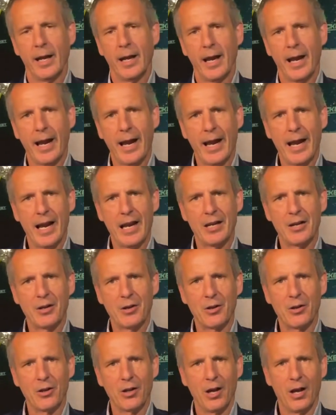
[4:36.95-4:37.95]
And
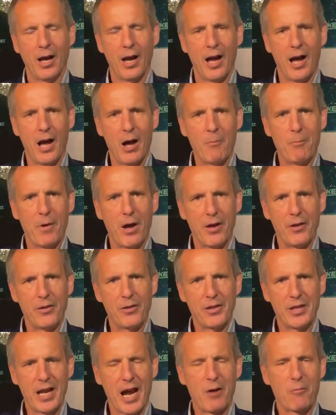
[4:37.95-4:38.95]

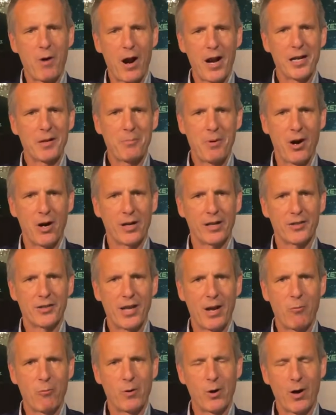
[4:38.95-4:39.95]
the ironic part is
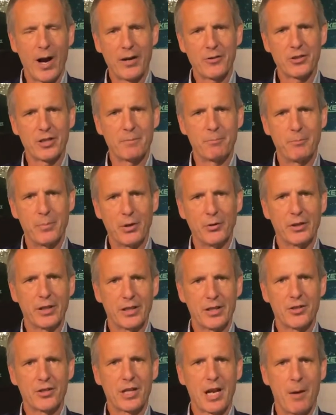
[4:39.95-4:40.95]
that we're actually building
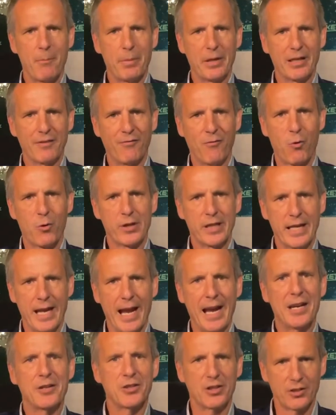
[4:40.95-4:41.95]
this company for the
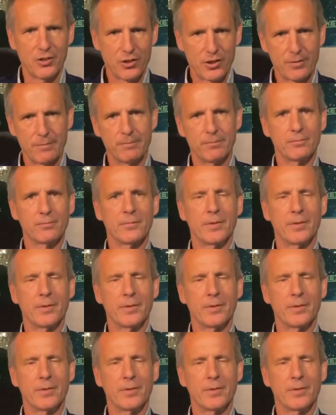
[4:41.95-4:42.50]
agents.